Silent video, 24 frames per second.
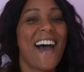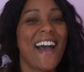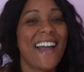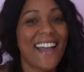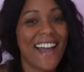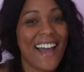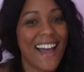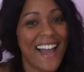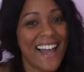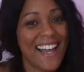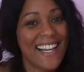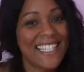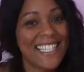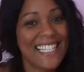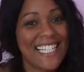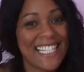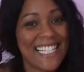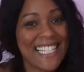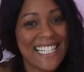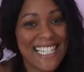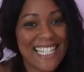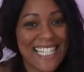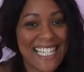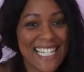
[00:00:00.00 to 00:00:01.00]
Hi guys,
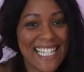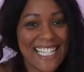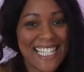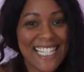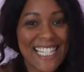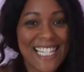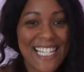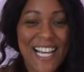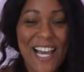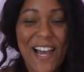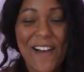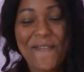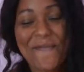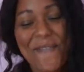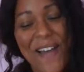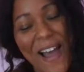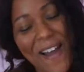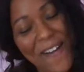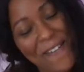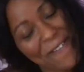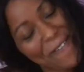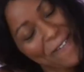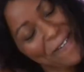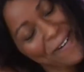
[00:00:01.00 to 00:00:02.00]
it's TZ. I'm
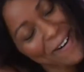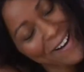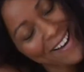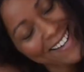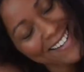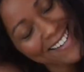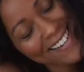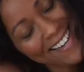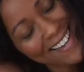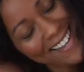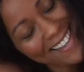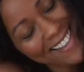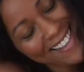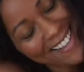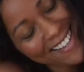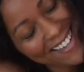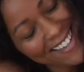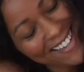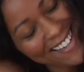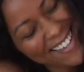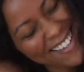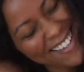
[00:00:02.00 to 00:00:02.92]
back for another